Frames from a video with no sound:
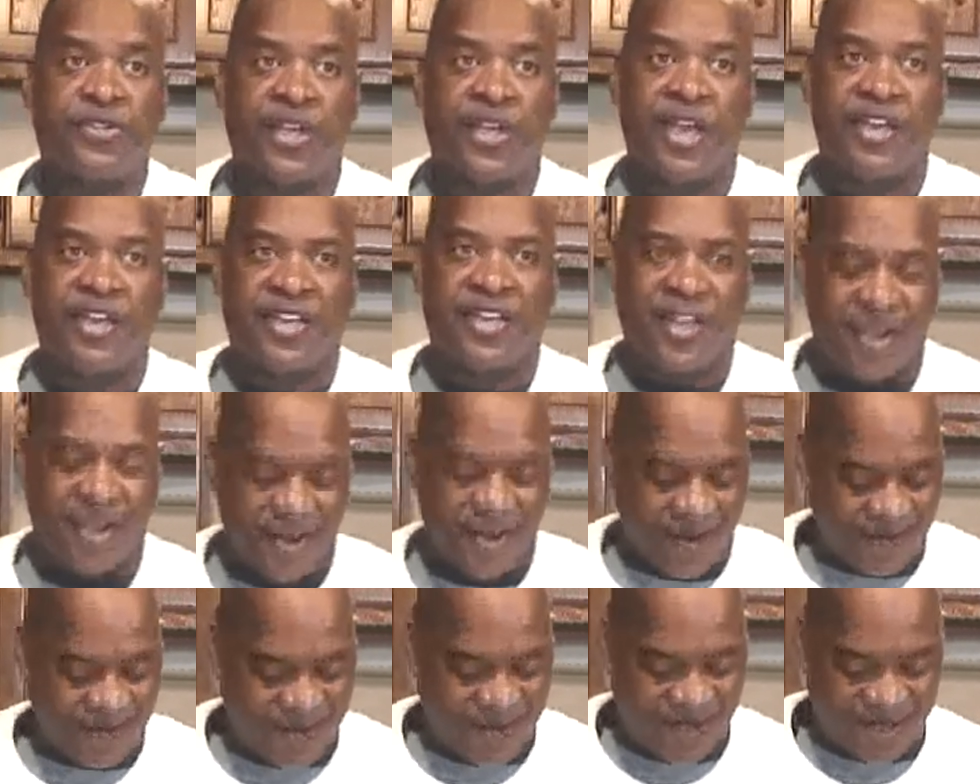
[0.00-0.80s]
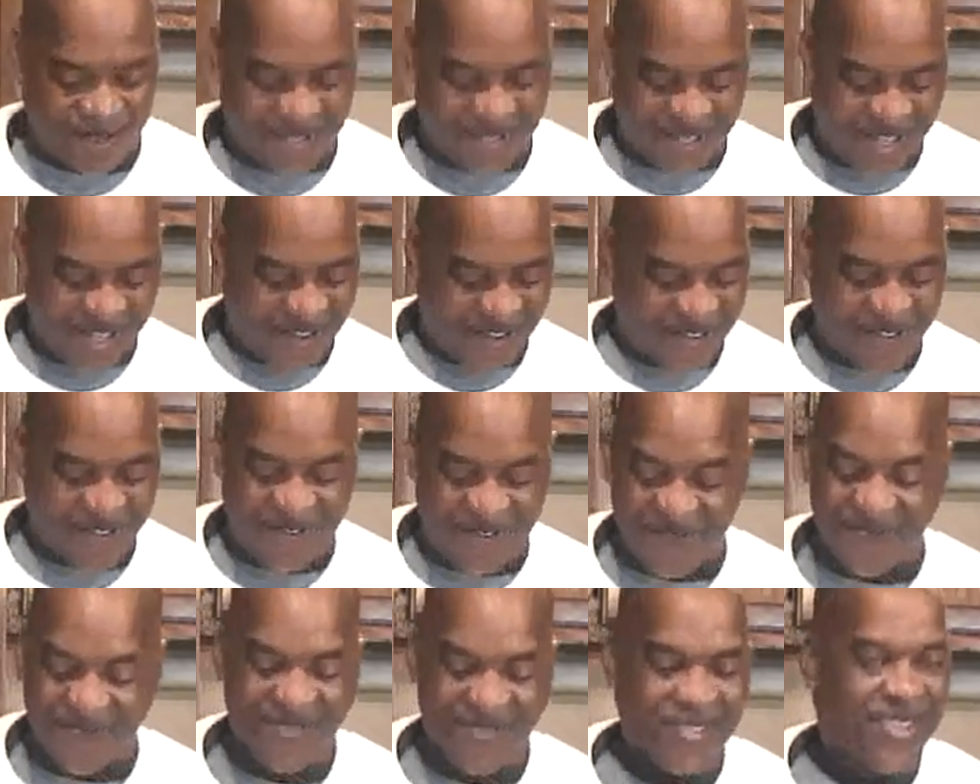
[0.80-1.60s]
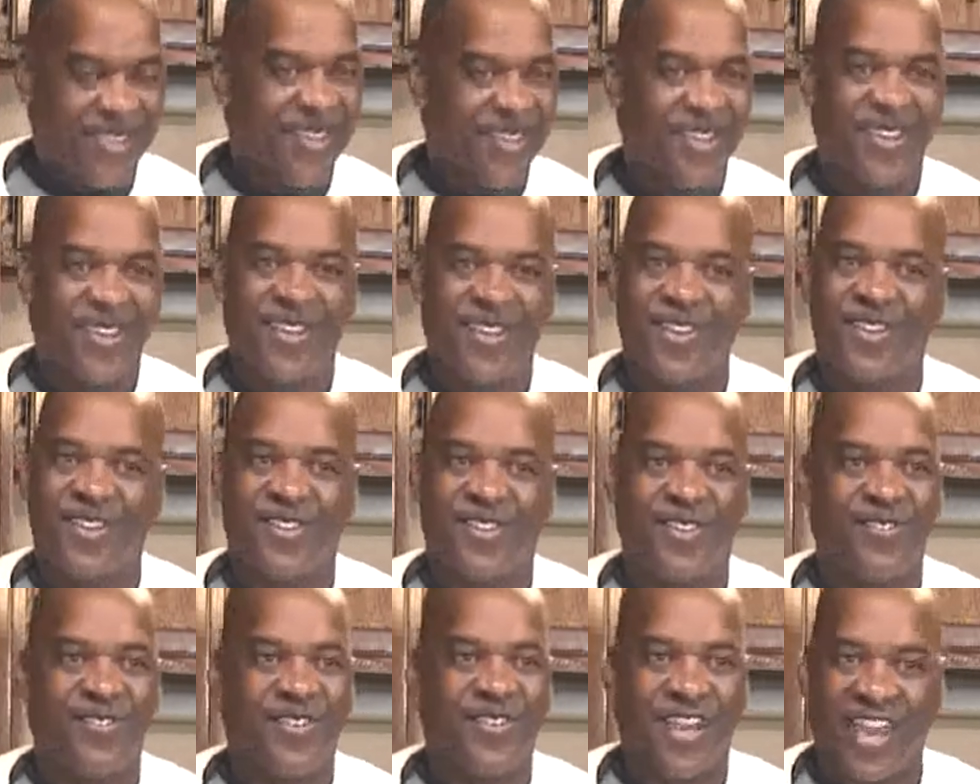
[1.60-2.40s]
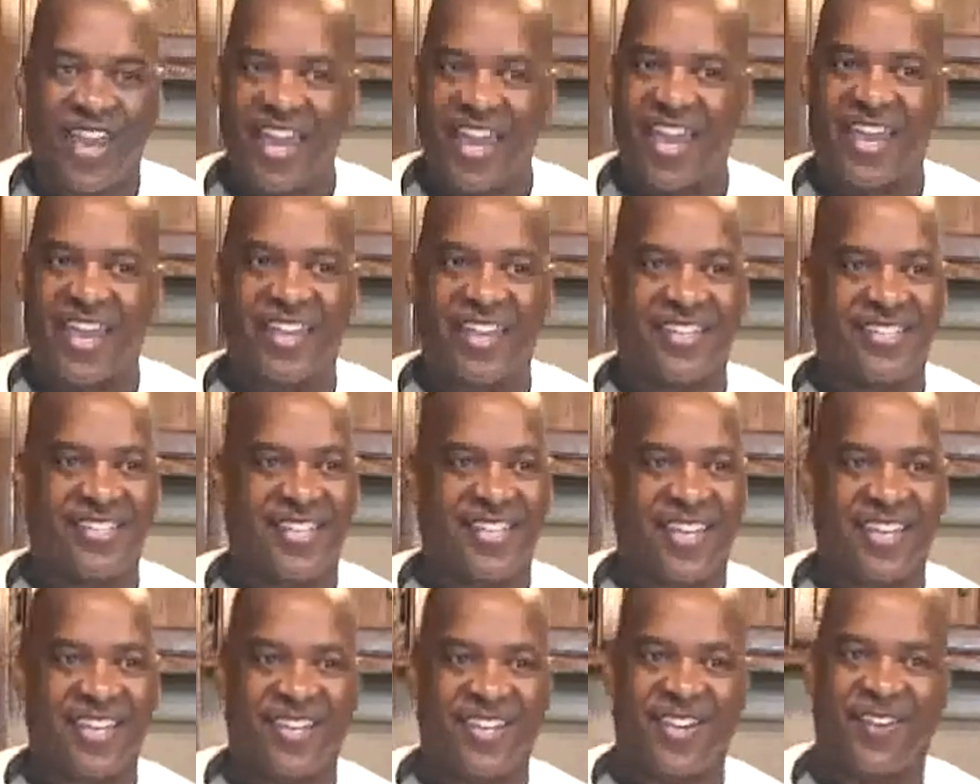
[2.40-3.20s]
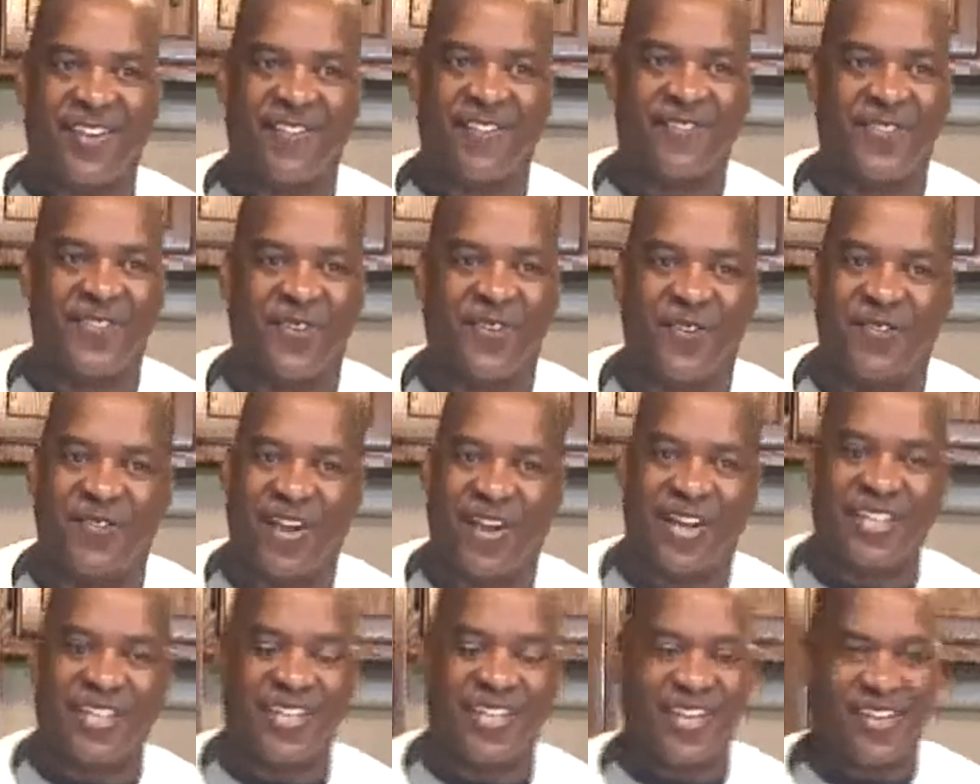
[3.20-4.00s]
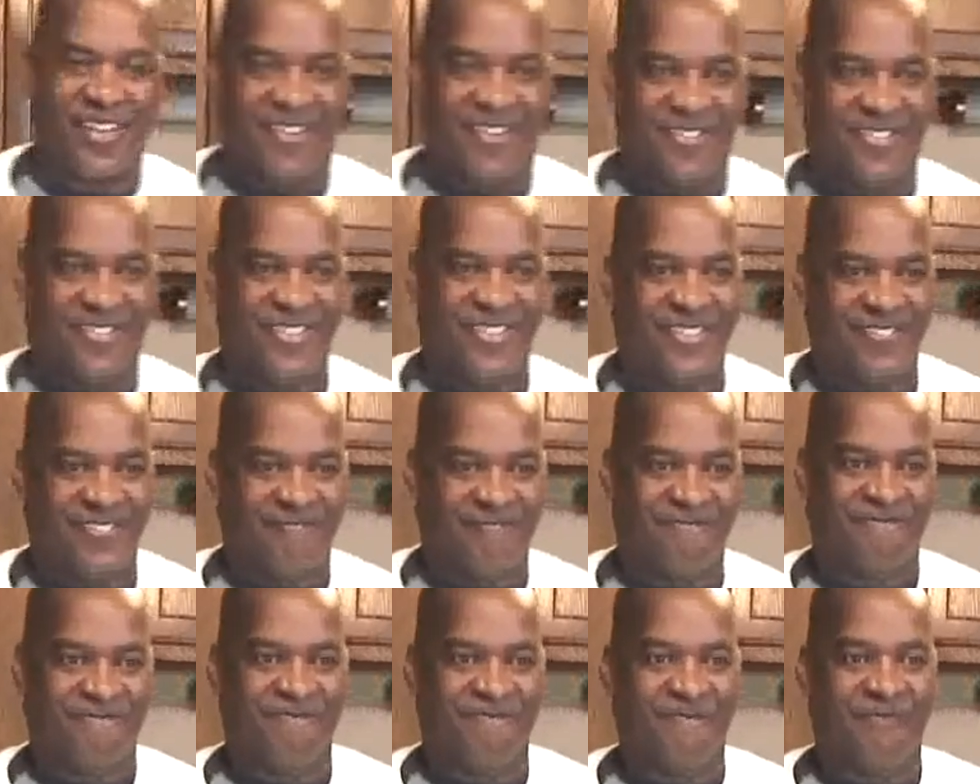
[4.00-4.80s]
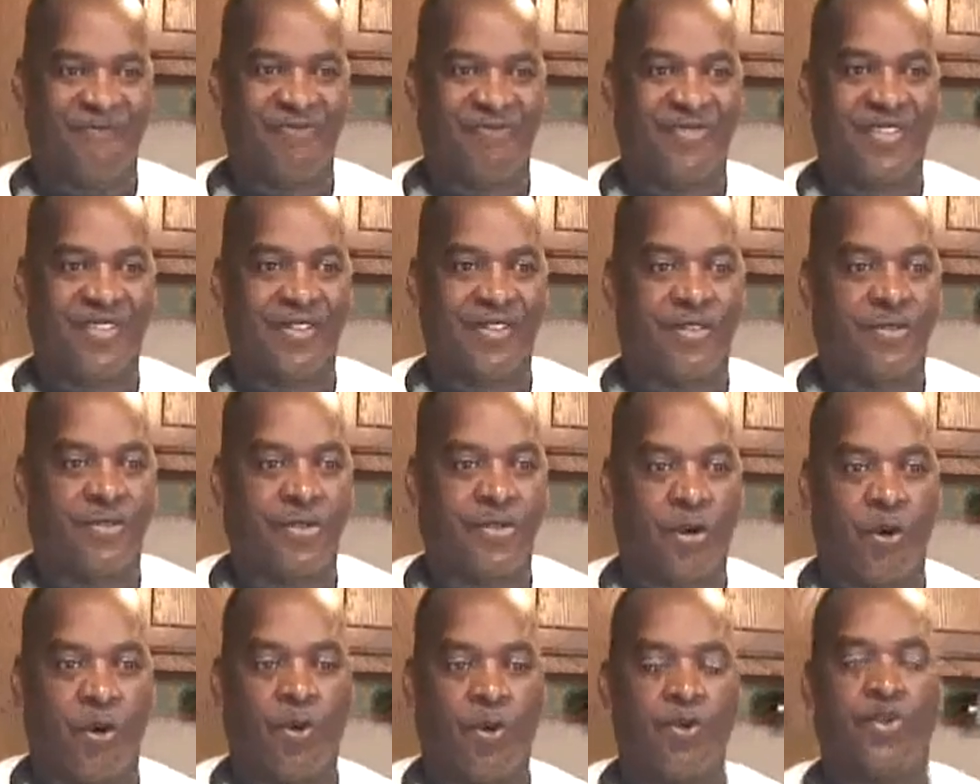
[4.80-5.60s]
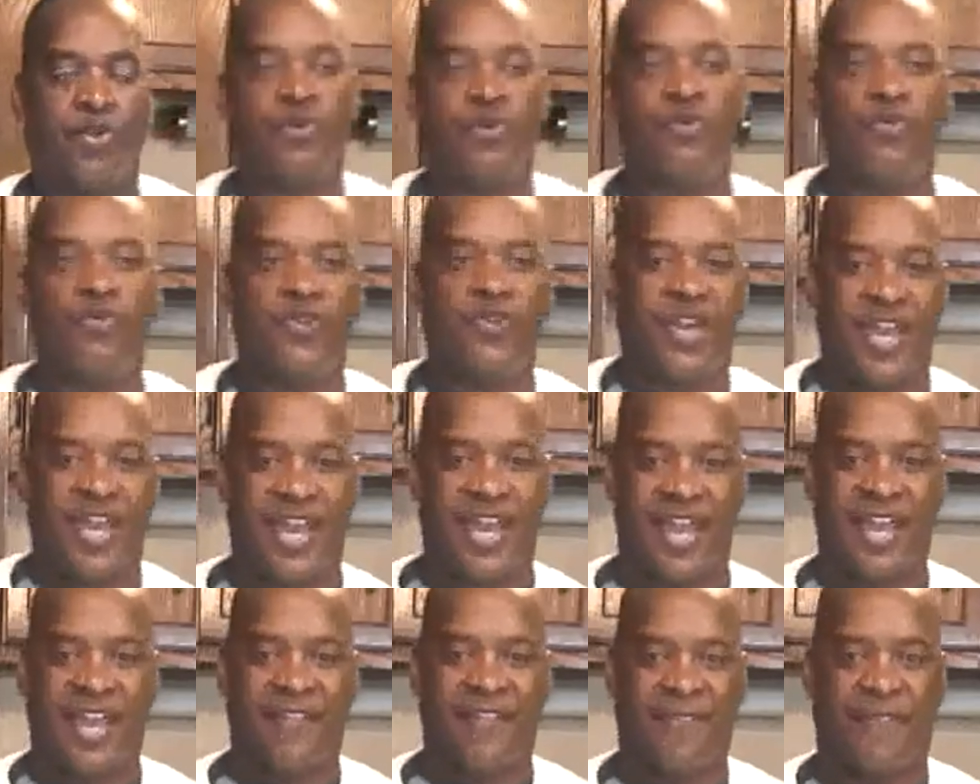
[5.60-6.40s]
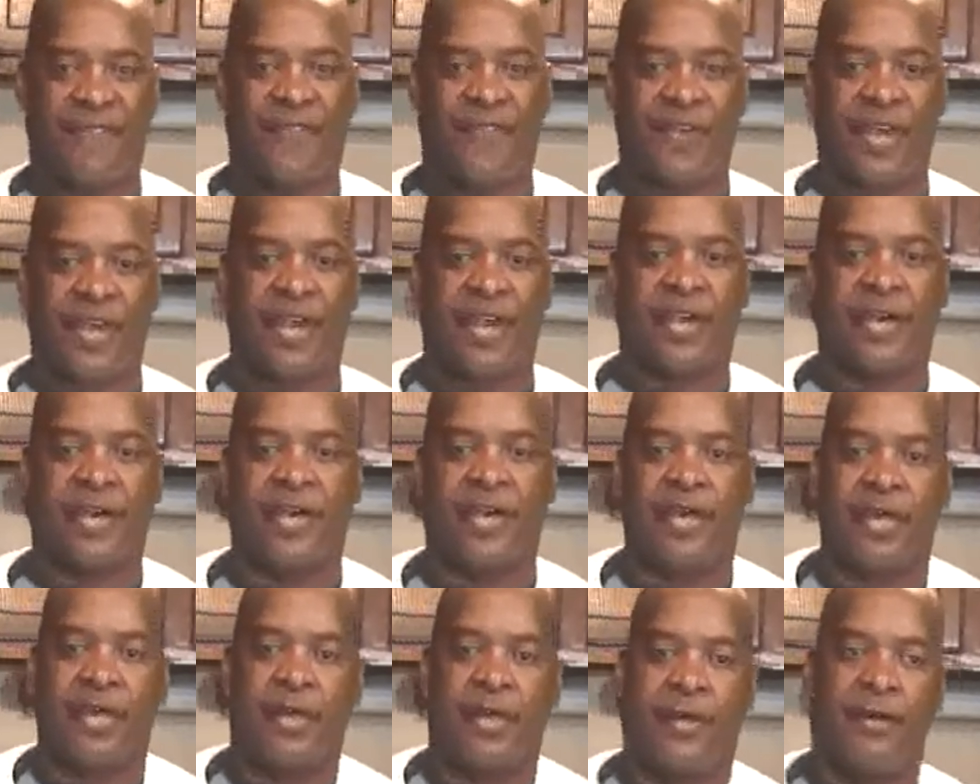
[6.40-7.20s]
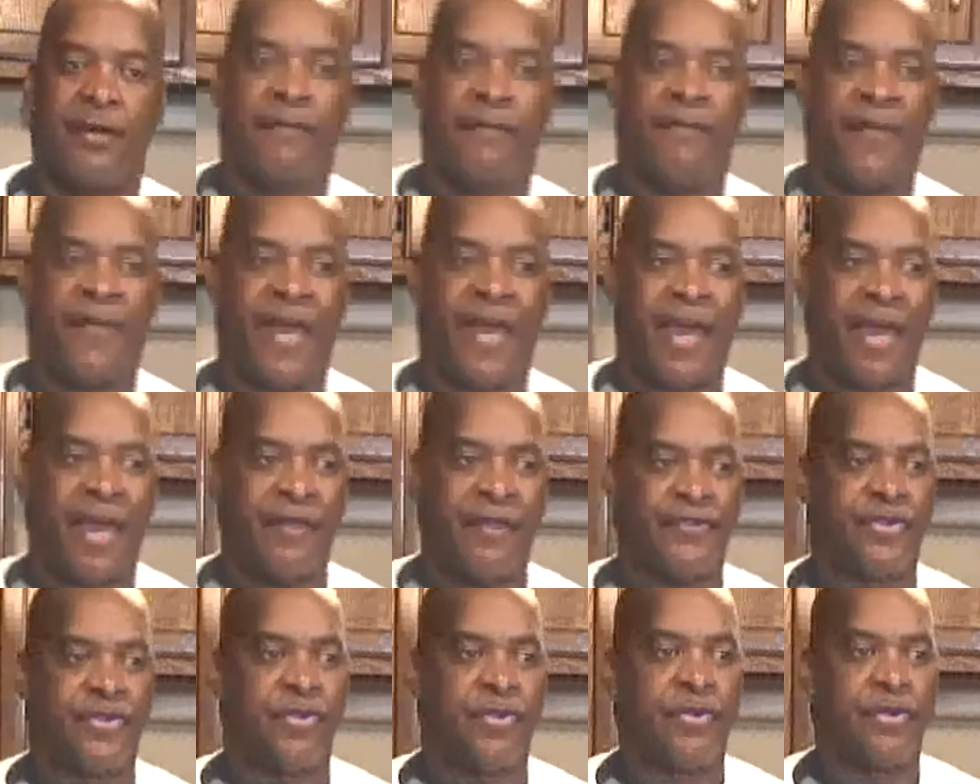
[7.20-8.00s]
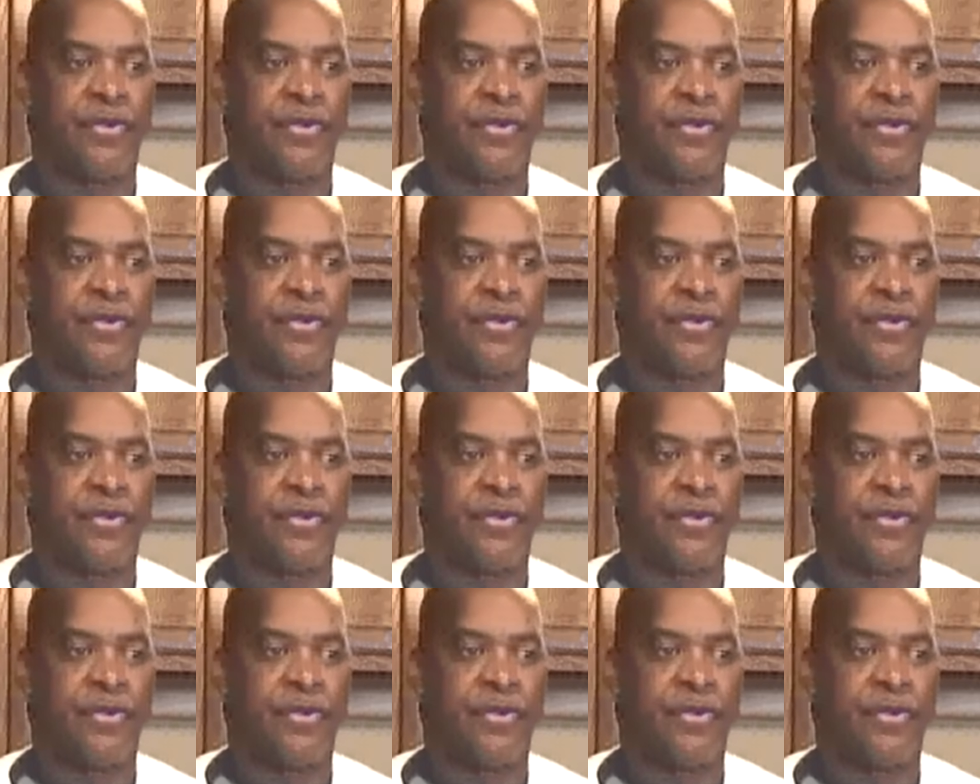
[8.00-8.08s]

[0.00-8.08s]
take care of yourself, you can't take care of nobody else. So you can't think that